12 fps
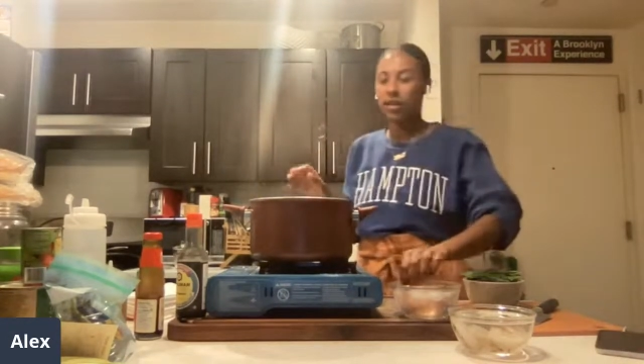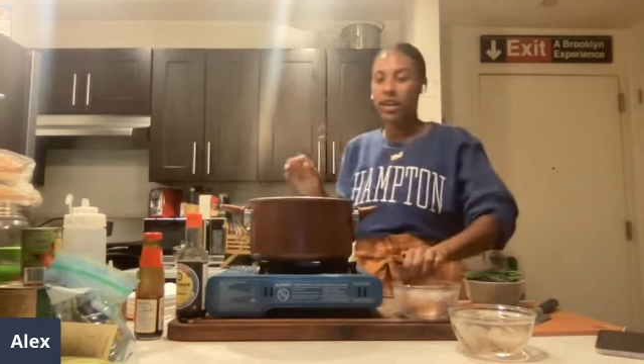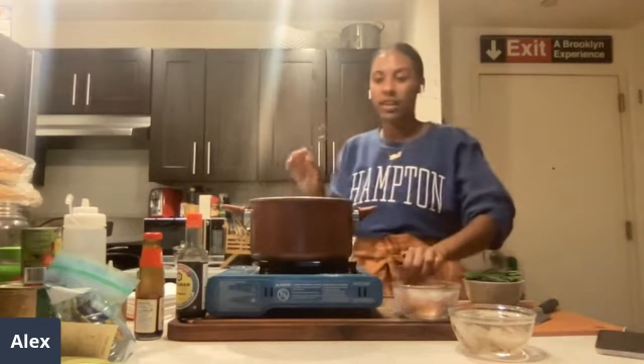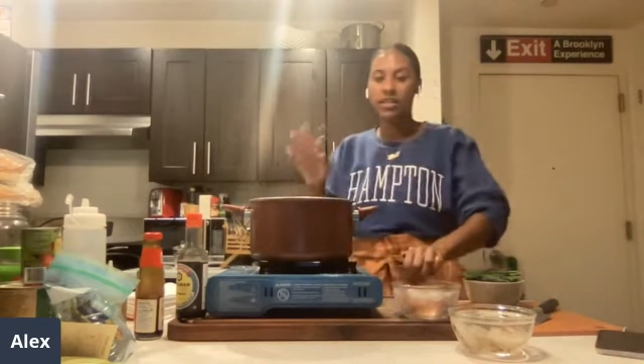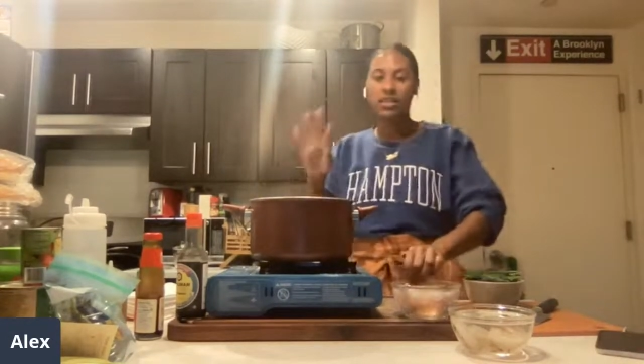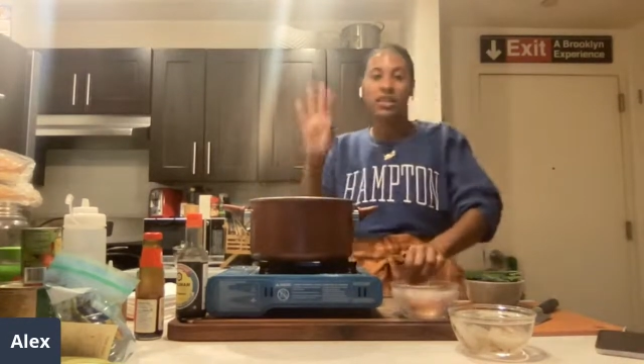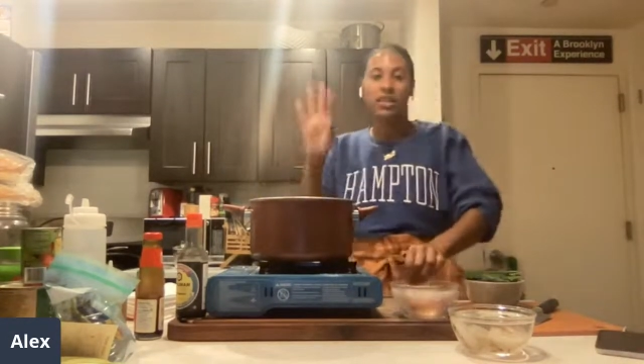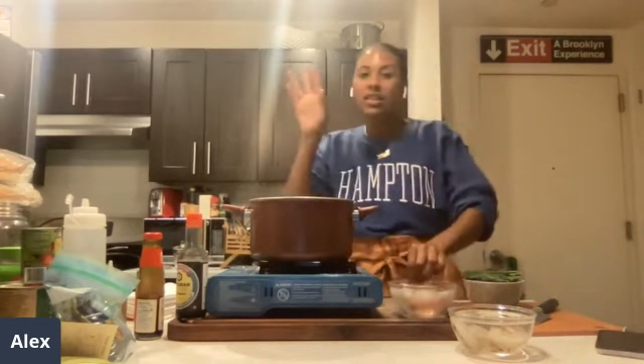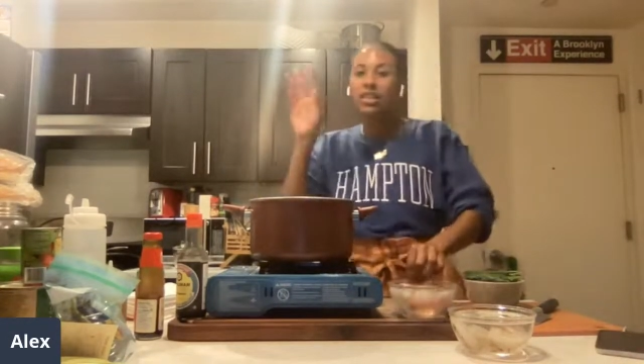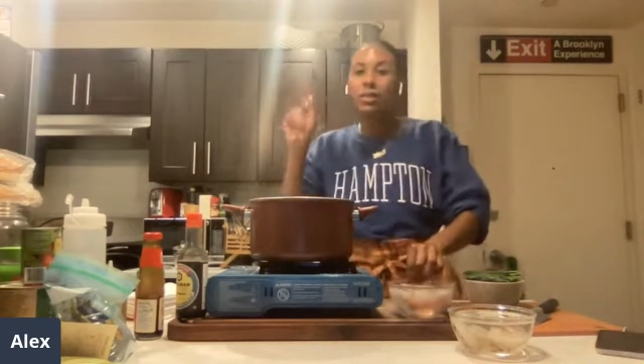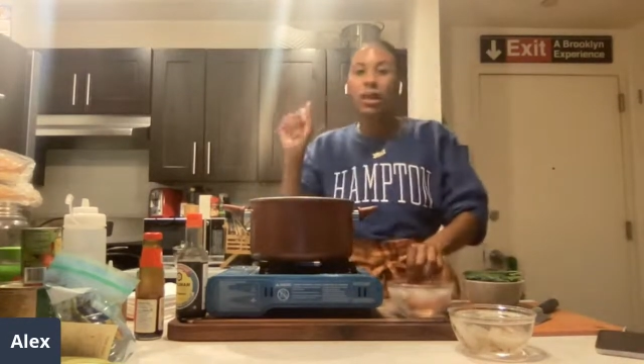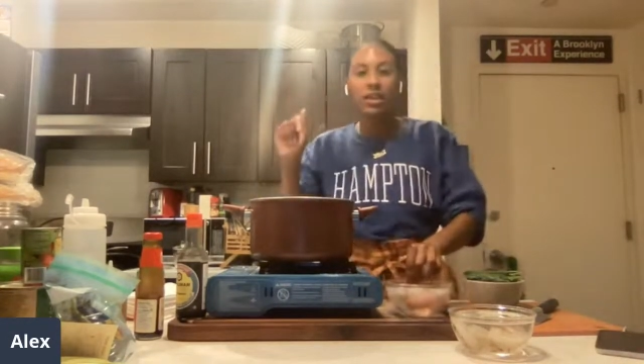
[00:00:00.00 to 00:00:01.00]
it's
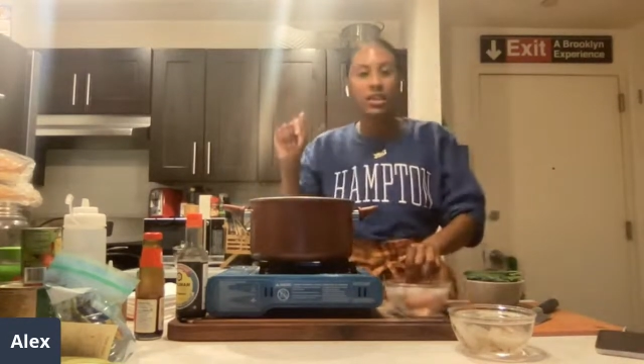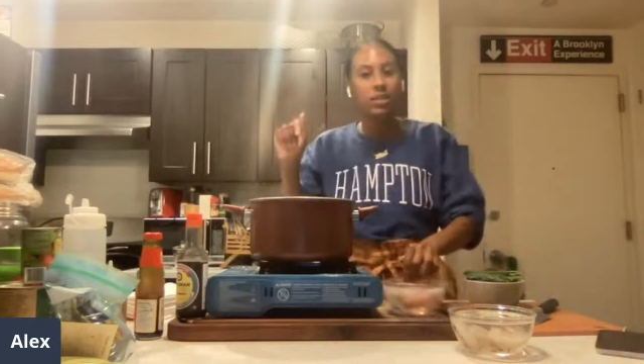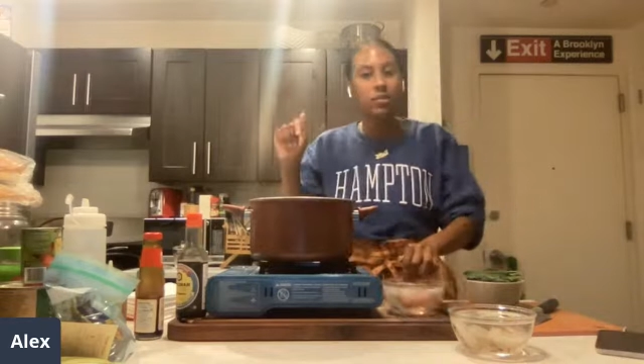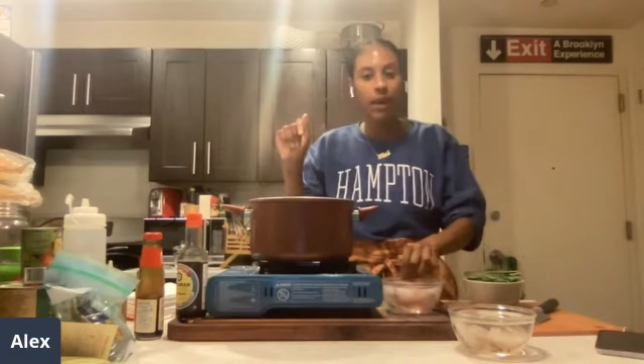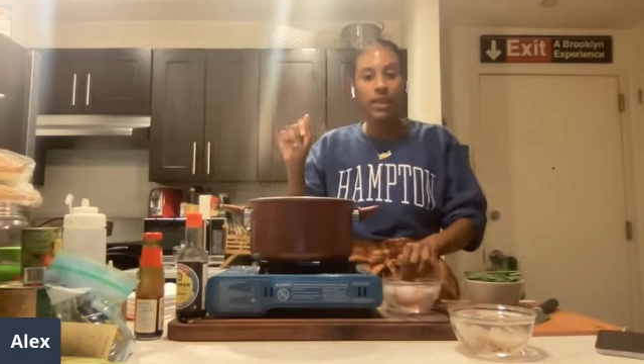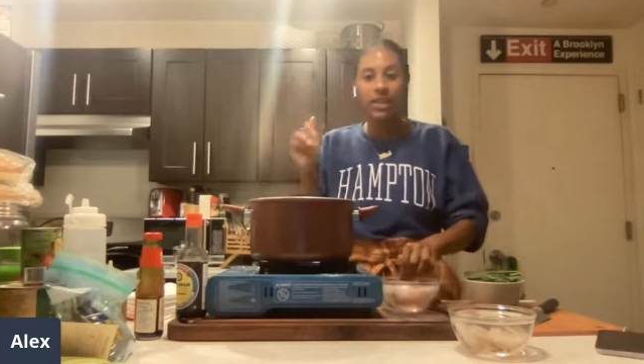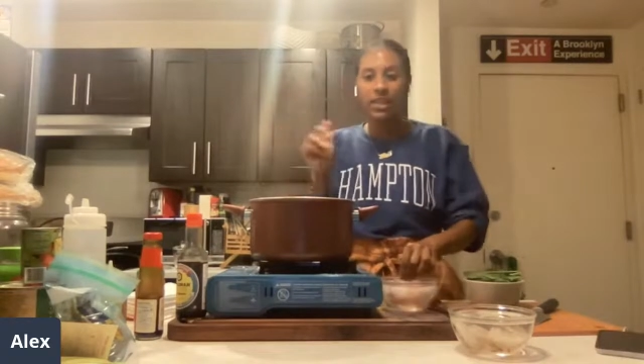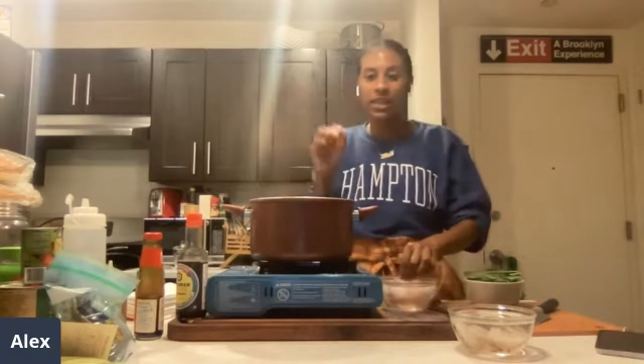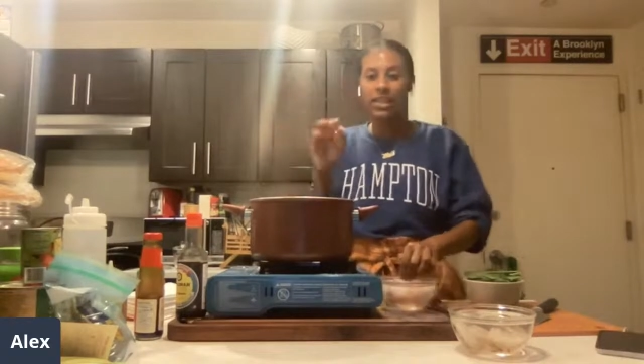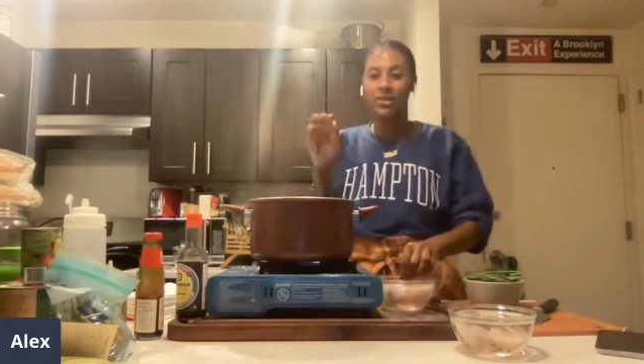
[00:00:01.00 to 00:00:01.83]
smelling spicy,